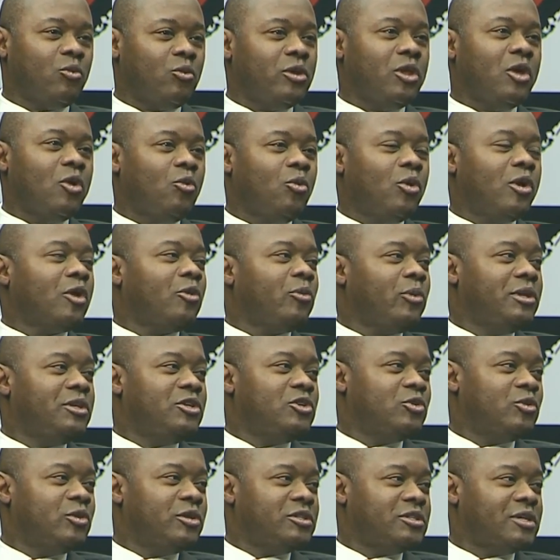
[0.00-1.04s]
you know, what are we
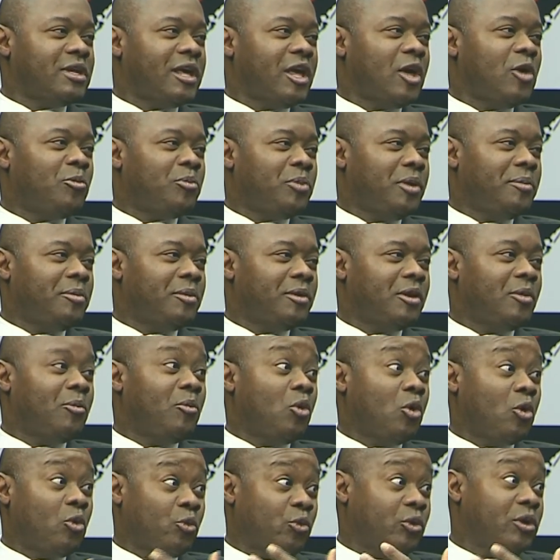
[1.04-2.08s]
doing to help people in a
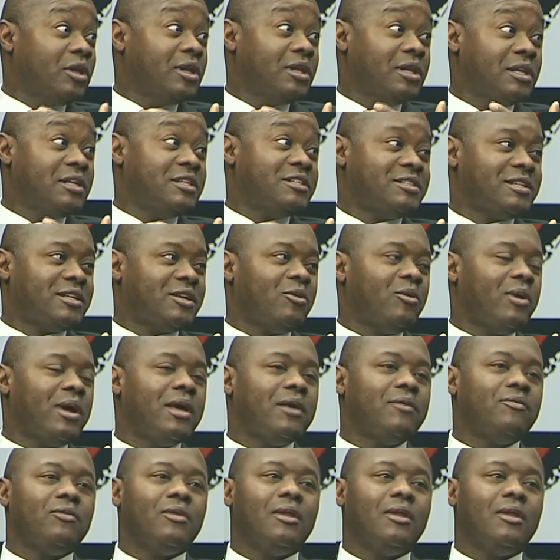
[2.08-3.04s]
more realistic way?